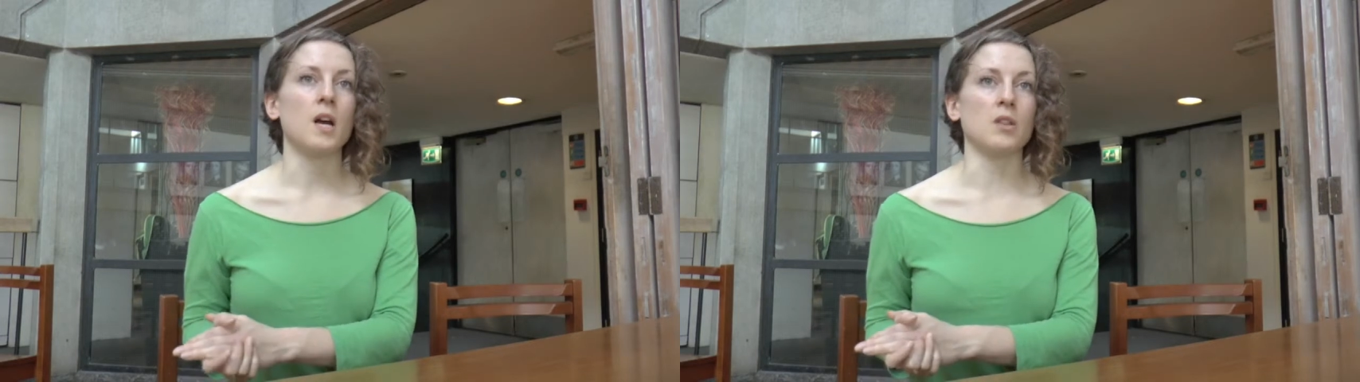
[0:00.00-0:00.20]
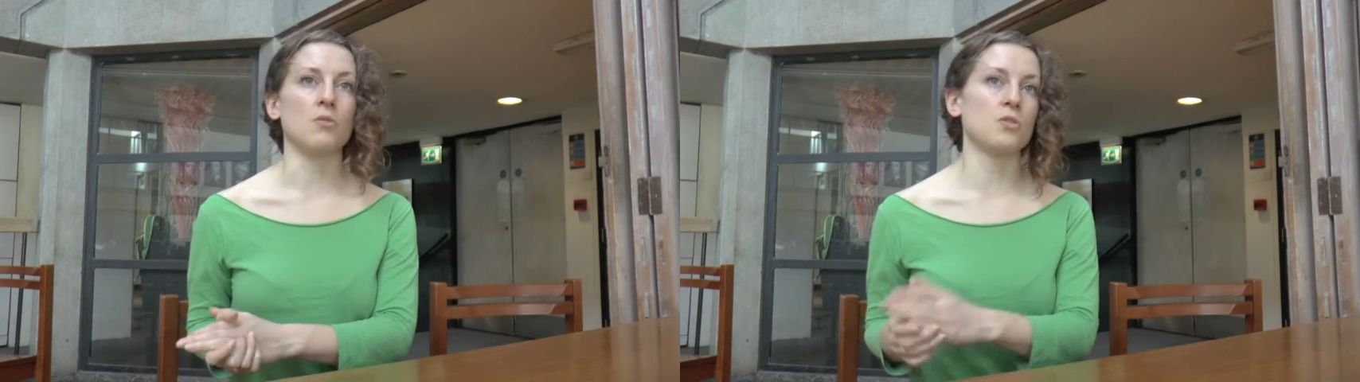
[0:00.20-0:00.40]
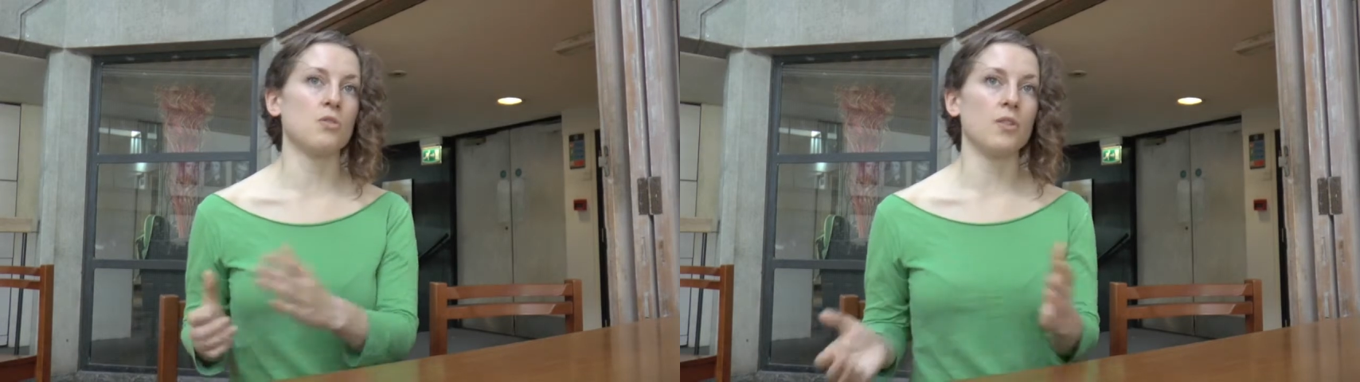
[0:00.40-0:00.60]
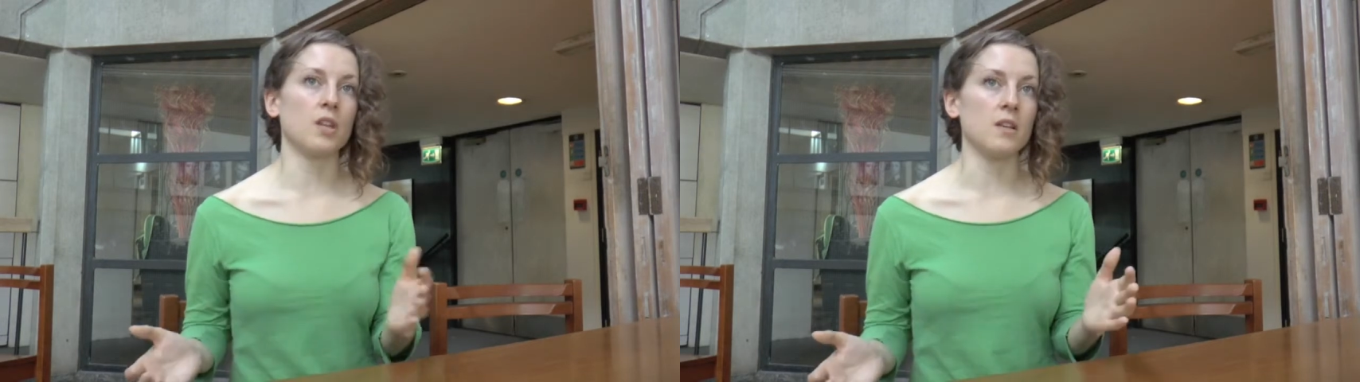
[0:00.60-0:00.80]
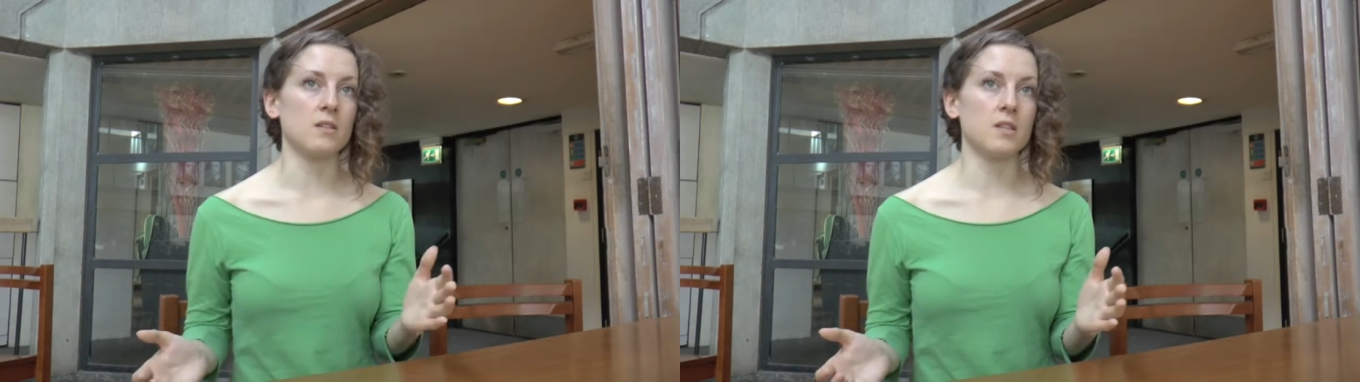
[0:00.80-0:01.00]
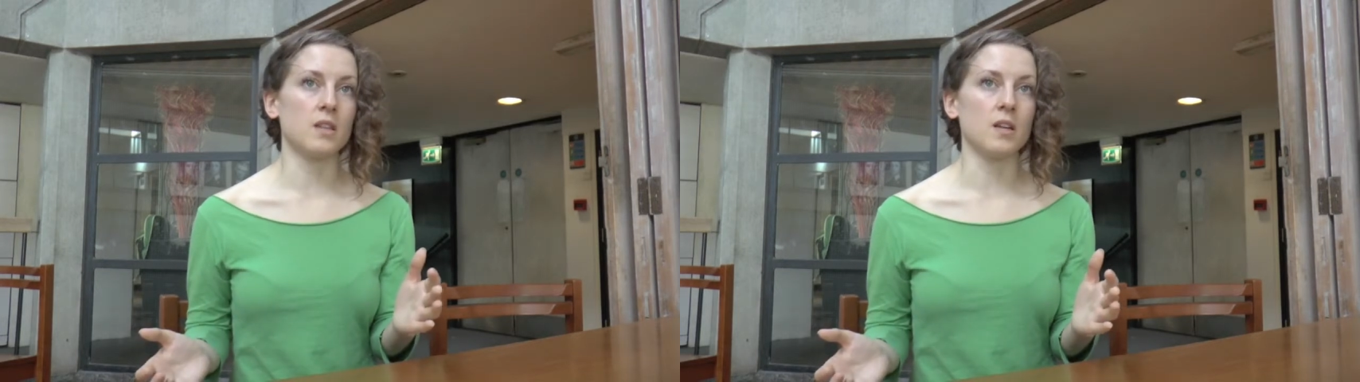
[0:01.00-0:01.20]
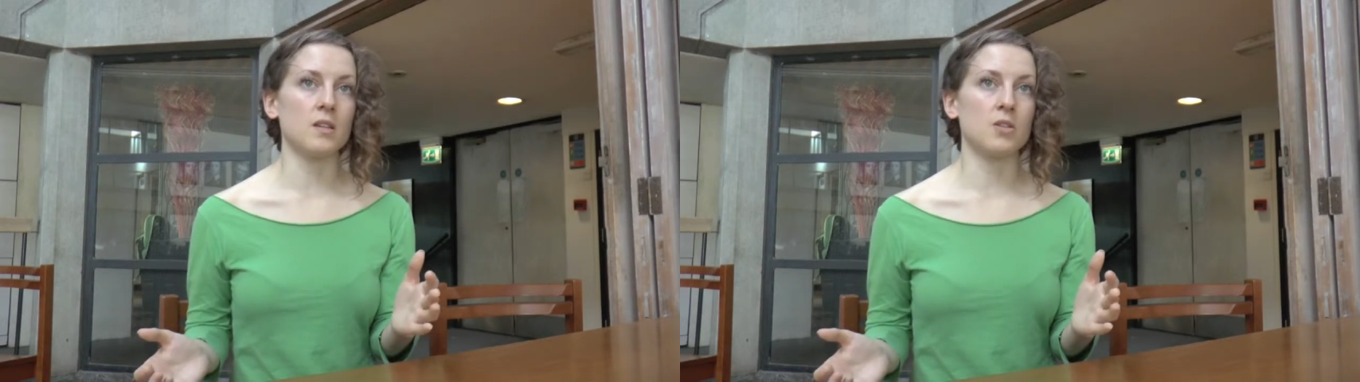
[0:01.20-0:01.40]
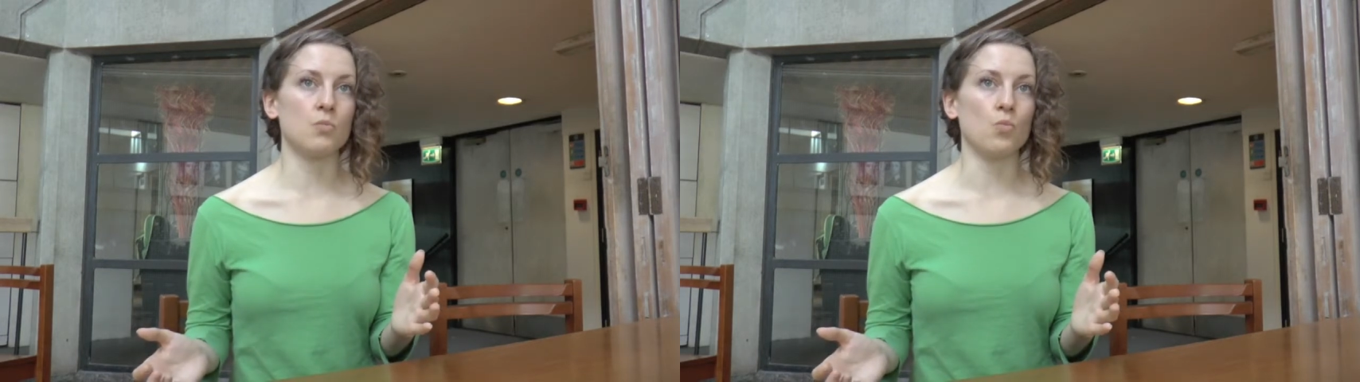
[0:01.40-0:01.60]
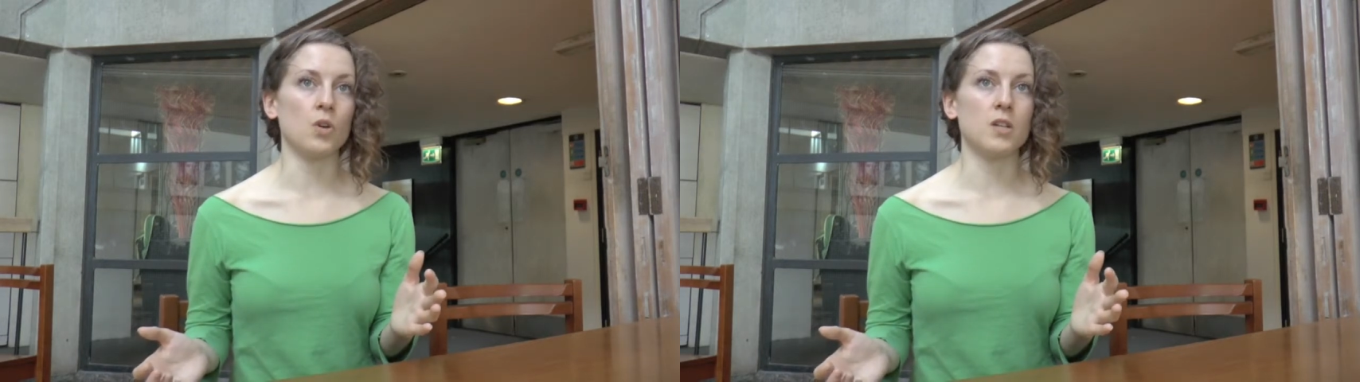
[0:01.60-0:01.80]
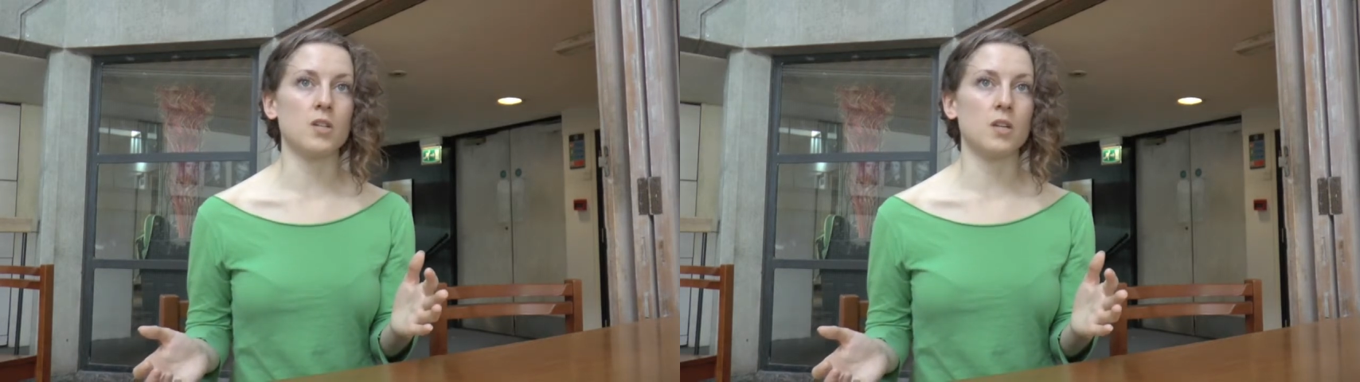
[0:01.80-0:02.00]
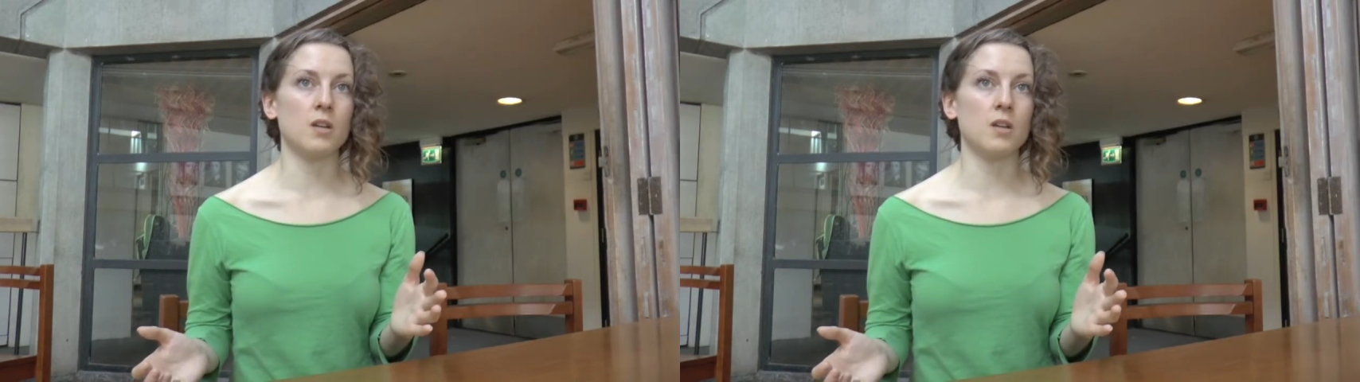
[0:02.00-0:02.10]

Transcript: Those are all things that would